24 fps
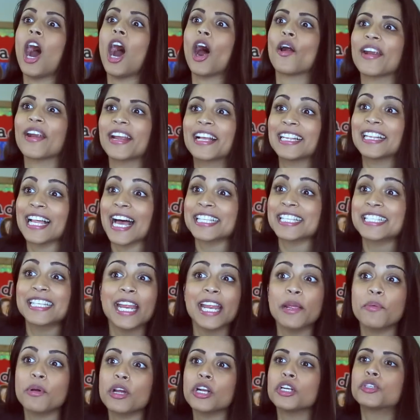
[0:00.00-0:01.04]
All right, class,
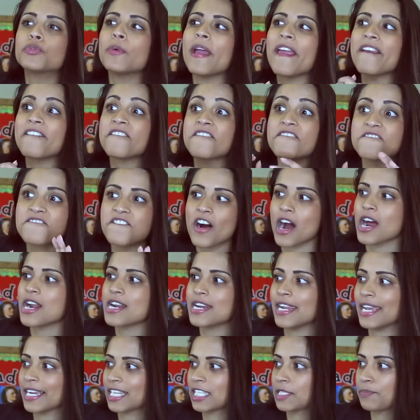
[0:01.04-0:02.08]
today we're gonna do a
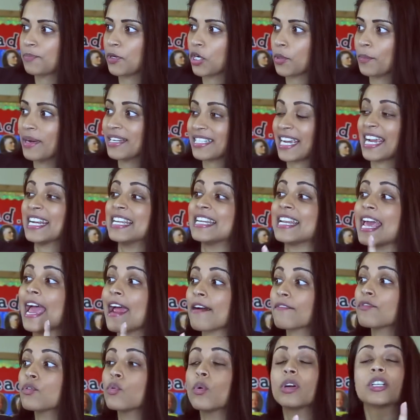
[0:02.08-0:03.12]
fun experiment. I need
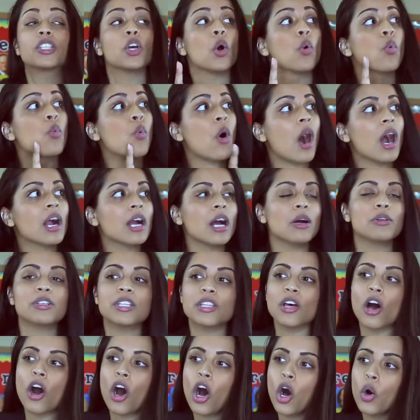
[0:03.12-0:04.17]
everyone to walk out
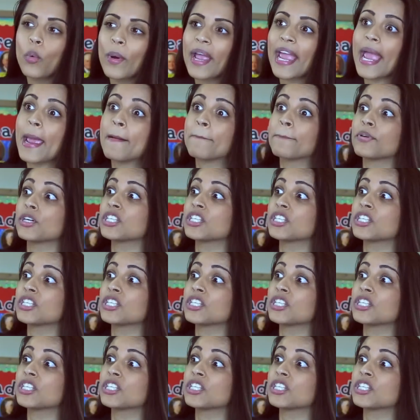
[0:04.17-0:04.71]
into the hallway and